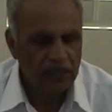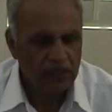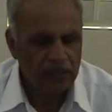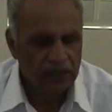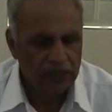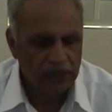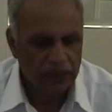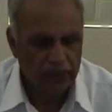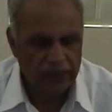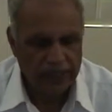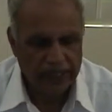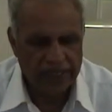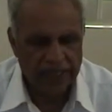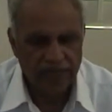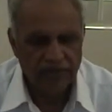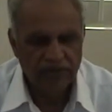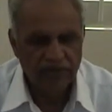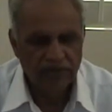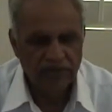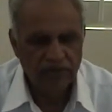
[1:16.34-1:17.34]
you
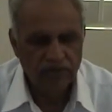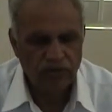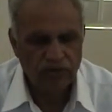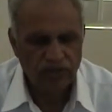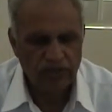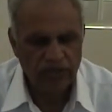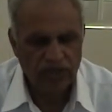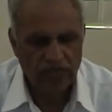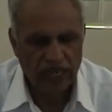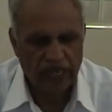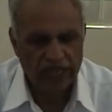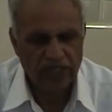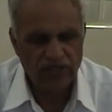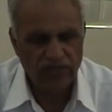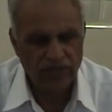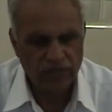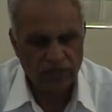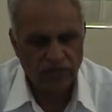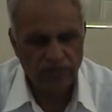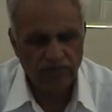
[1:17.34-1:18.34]
can visualize
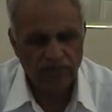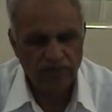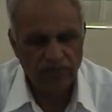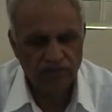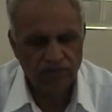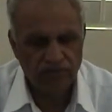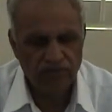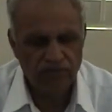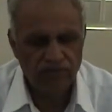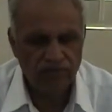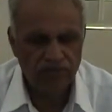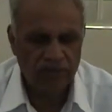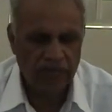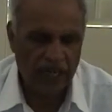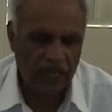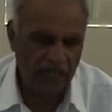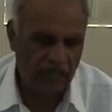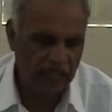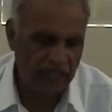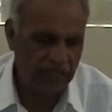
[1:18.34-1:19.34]
from the
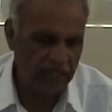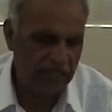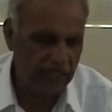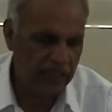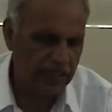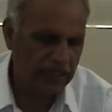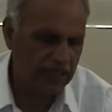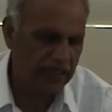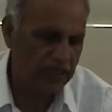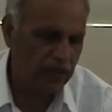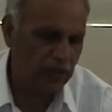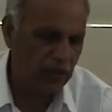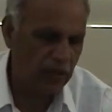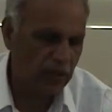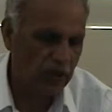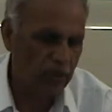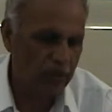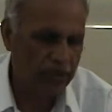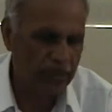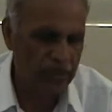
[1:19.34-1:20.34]
higher energy to the
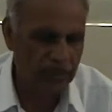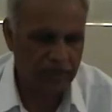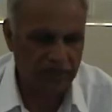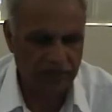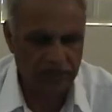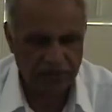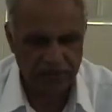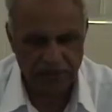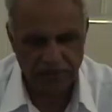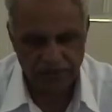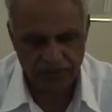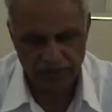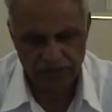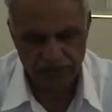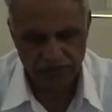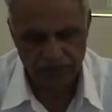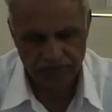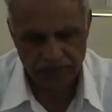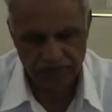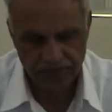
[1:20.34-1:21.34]
lower energy.
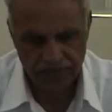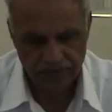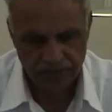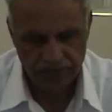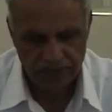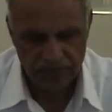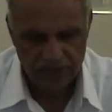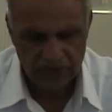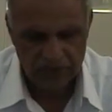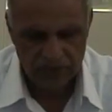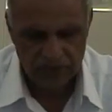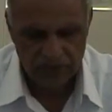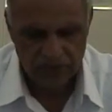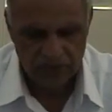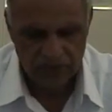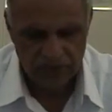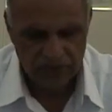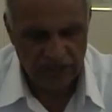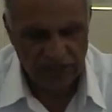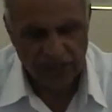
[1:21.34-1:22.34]

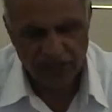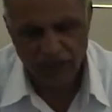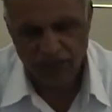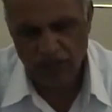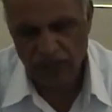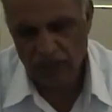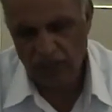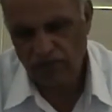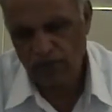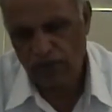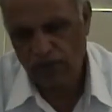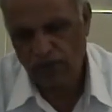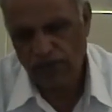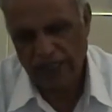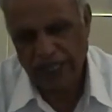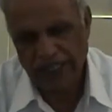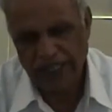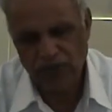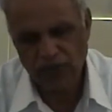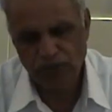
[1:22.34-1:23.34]
This form of
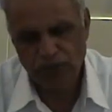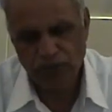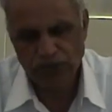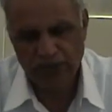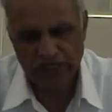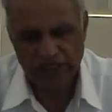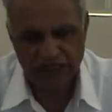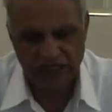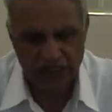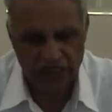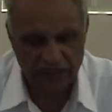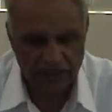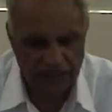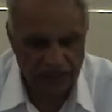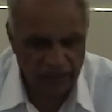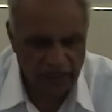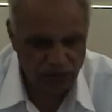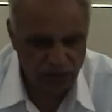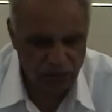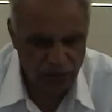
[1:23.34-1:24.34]

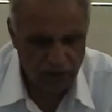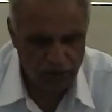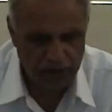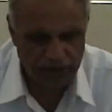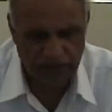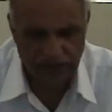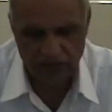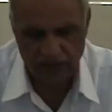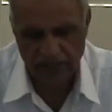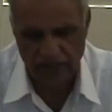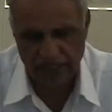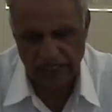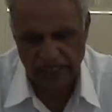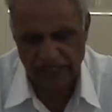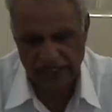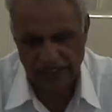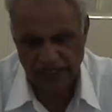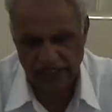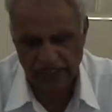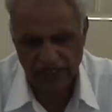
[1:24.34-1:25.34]
transformation of
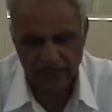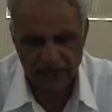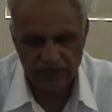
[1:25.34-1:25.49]
energy